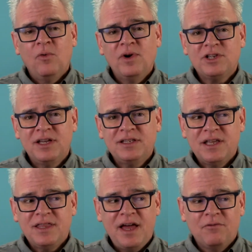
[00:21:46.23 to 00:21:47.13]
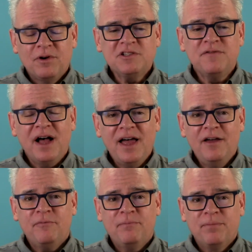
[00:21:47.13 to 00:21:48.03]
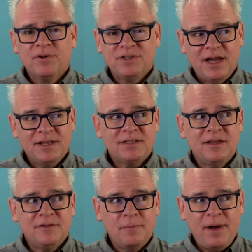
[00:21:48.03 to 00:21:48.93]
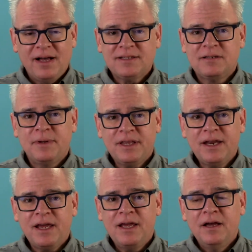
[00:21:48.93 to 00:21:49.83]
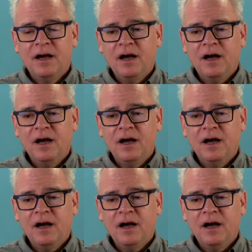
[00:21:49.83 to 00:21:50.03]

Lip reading: which is that RISC-V presents the possibility